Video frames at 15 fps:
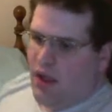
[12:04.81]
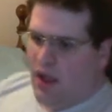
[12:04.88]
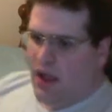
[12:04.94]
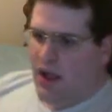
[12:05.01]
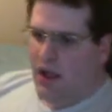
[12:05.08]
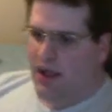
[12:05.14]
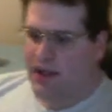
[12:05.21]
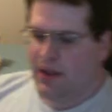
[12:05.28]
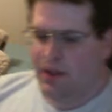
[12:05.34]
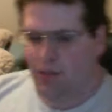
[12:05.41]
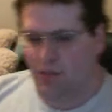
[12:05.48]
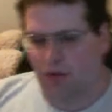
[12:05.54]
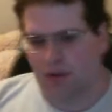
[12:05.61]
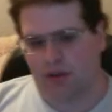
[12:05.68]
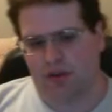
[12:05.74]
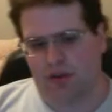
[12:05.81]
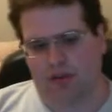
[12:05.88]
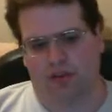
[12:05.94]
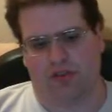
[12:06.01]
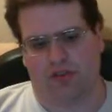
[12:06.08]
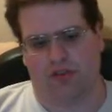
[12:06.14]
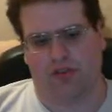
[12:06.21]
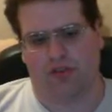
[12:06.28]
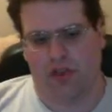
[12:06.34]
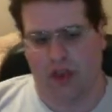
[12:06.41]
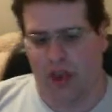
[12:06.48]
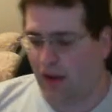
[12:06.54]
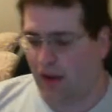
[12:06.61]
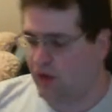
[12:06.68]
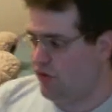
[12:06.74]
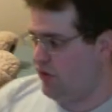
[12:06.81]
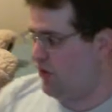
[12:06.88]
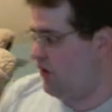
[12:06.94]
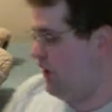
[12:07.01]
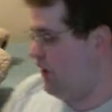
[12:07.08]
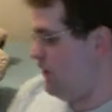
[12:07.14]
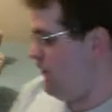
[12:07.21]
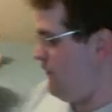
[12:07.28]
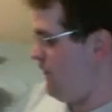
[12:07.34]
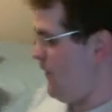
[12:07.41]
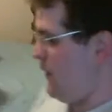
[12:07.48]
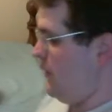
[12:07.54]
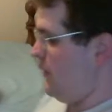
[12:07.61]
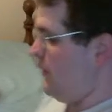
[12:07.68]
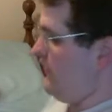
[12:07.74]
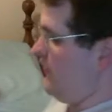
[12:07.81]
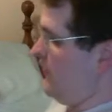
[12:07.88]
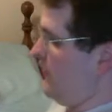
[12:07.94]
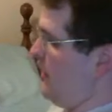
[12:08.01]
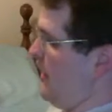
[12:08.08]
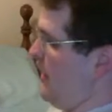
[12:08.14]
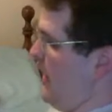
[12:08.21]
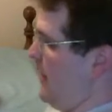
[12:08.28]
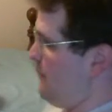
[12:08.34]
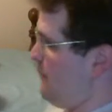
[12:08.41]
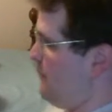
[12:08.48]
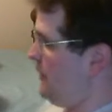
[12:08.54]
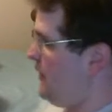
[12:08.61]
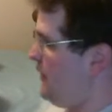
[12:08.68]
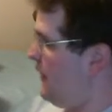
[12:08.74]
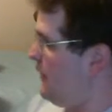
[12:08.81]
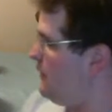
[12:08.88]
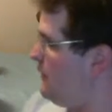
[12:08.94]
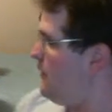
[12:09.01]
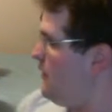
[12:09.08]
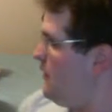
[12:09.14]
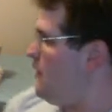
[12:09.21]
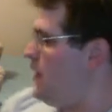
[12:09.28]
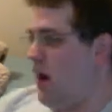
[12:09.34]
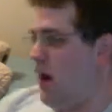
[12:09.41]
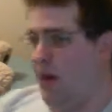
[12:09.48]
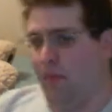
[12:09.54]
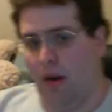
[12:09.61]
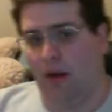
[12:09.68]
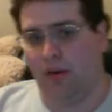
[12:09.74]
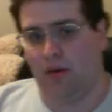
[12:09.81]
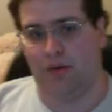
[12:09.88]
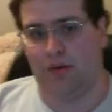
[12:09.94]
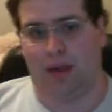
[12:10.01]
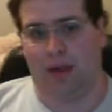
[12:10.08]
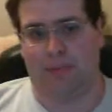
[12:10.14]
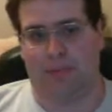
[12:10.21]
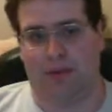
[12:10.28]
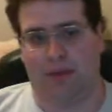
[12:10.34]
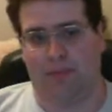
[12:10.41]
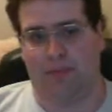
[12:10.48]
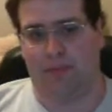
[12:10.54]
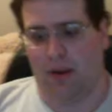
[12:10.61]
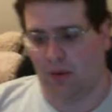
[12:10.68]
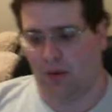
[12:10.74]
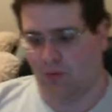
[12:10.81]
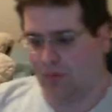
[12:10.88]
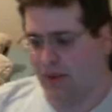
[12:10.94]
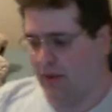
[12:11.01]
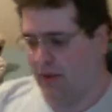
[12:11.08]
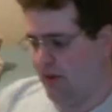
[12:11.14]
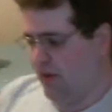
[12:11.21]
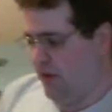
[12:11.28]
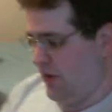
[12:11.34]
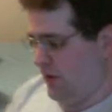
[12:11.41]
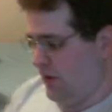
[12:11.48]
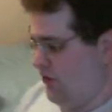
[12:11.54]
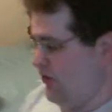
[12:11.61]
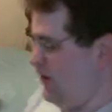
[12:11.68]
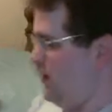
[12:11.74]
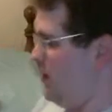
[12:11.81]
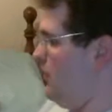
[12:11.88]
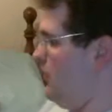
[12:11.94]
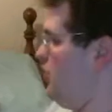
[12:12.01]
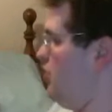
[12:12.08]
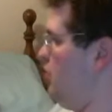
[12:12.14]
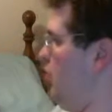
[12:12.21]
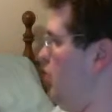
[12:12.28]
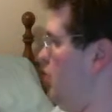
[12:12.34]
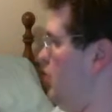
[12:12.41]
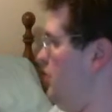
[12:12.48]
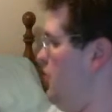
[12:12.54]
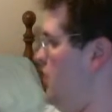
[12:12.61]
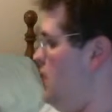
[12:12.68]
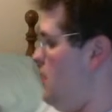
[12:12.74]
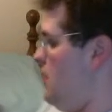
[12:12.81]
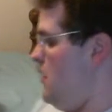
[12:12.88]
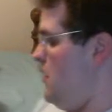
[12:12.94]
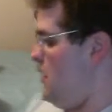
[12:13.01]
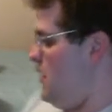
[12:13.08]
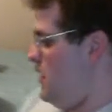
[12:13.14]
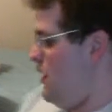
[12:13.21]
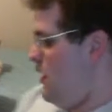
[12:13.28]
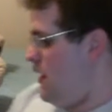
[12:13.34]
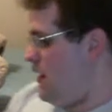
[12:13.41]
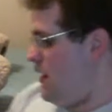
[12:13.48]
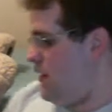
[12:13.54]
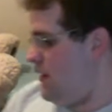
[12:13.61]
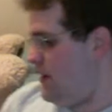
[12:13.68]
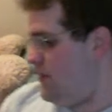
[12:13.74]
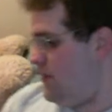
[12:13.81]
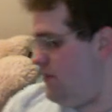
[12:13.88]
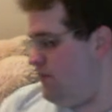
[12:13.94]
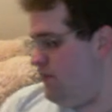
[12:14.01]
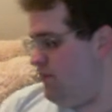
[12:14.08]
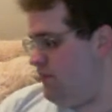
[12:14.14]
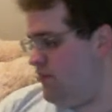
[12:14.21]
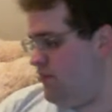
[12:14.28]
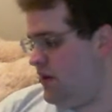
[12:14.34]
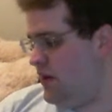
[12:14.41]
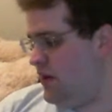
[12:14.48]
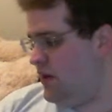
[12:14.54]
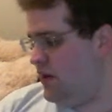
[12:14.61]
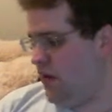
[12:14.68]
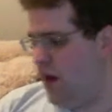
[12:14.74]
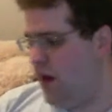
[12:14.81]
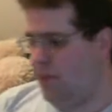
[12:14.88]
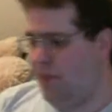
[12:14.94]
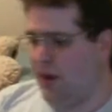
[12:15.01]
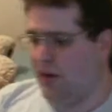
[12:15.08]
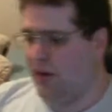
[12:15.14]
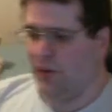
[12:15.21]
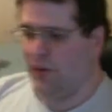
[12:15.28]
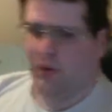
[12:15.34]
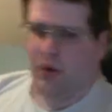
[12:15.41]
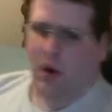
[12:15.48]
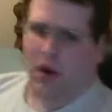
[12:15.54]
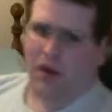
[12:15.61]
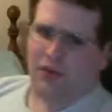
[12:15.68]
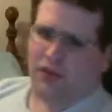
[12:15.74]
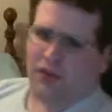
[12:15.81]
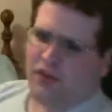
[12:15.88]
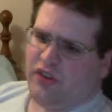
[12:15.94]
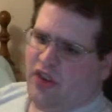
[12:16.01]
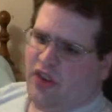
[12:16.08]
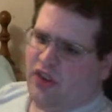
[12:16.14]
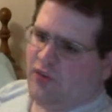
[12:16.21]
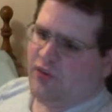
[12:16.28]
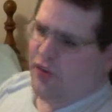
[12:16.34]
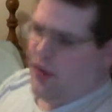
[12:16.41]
I was actually very, very happy that I bought her that big bear because I thought she could use one. And then, you know, I bought her other stuff.